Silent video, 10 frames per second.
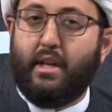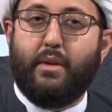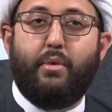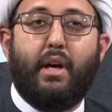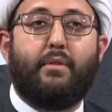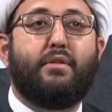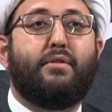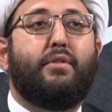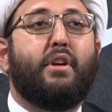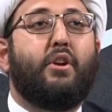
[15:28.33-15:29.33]
we have to
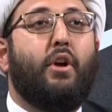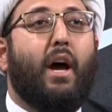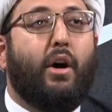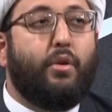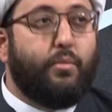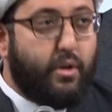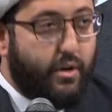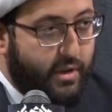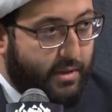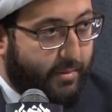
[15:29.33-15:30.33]
figure out what our
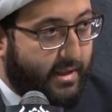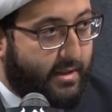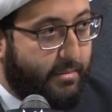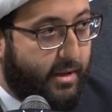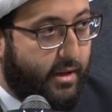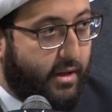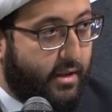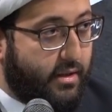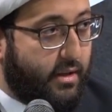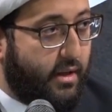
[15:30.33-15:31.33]
responsibility
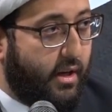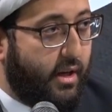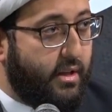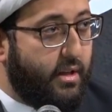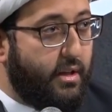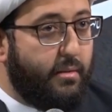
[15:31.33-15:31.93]
is and